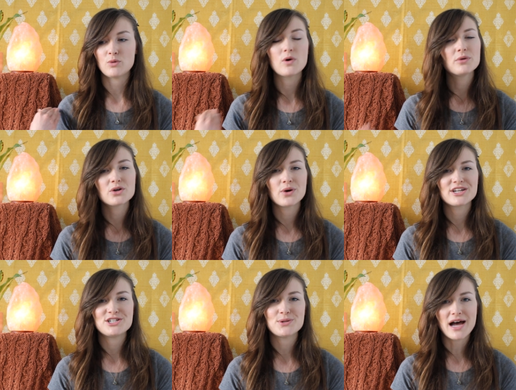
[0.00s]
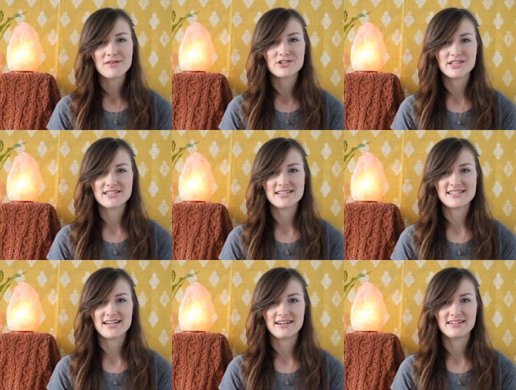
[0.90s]
what we're going to do after this
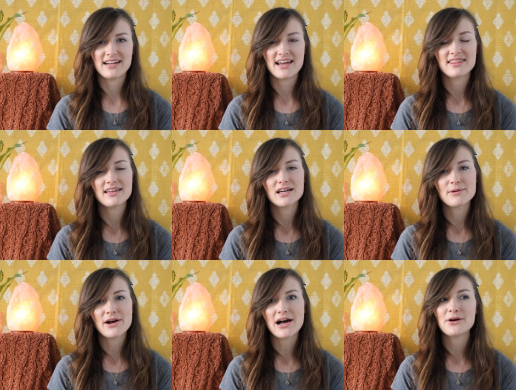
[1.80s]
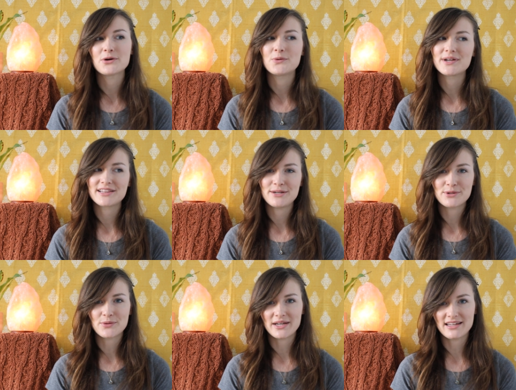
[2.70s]
is done, and think about how quickly
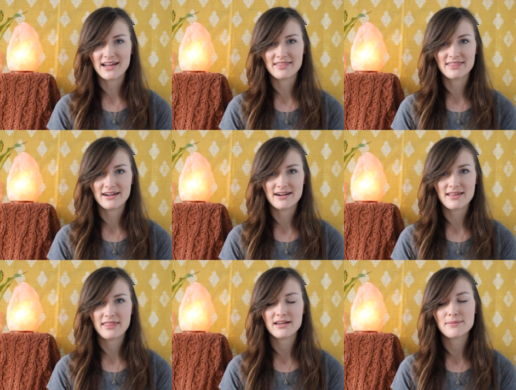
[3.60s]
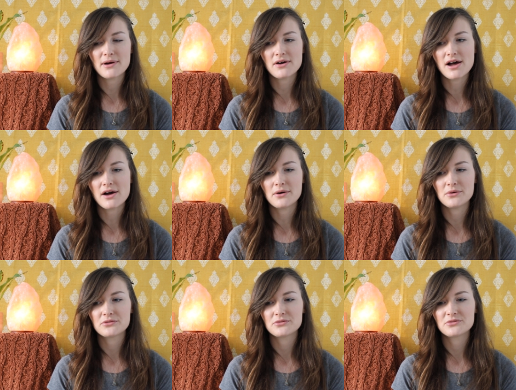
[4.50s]
we're going to get there. Think about
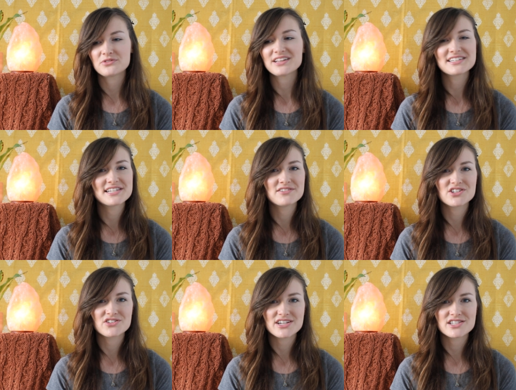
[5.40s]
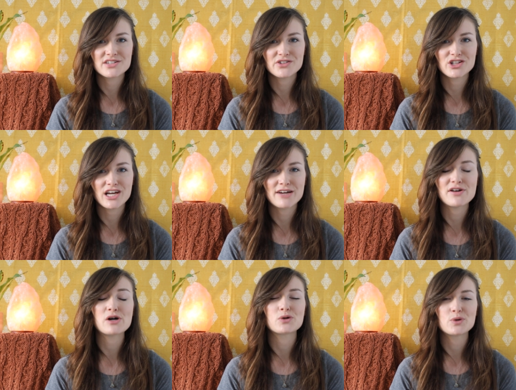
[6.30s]
how, relative to the rest of your life,
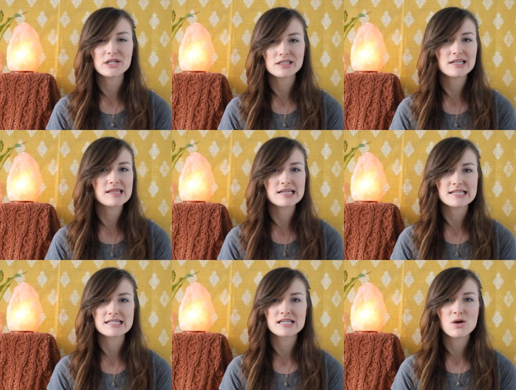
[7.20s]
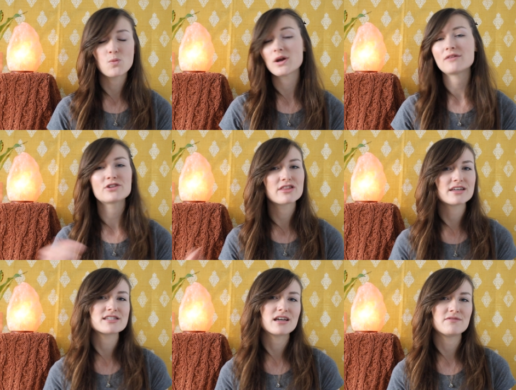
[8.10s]
how quickly whatever
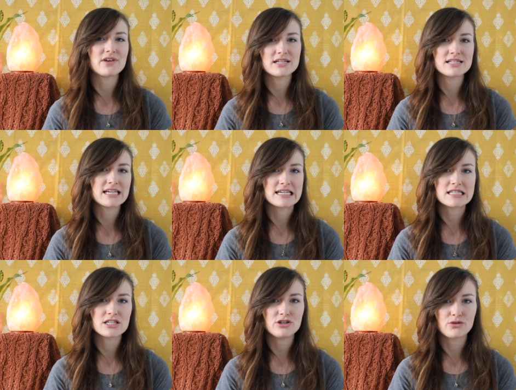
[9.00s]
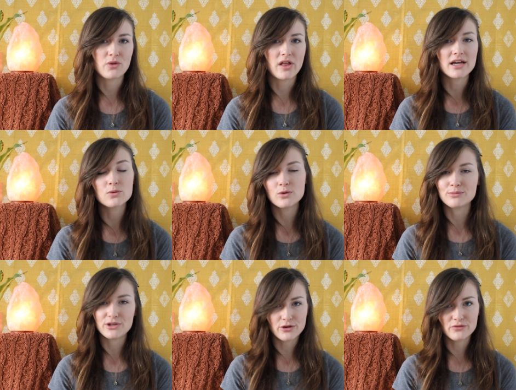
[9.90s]
this event is that you don't like will
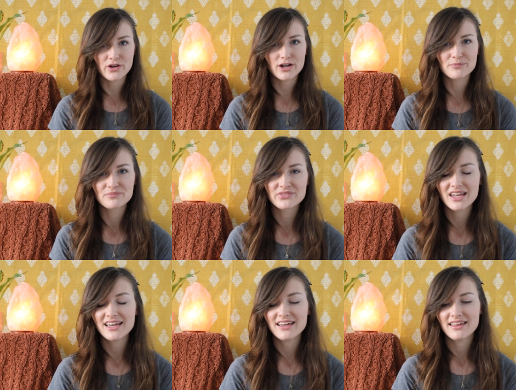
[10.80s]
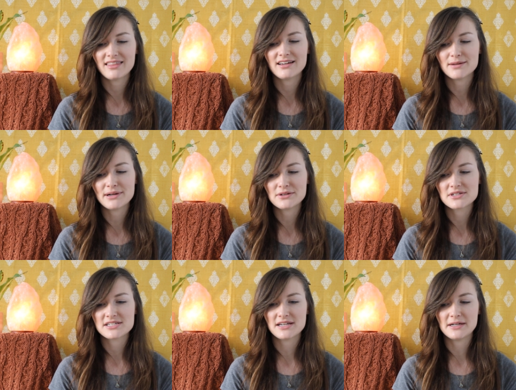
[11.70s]
be over. Think about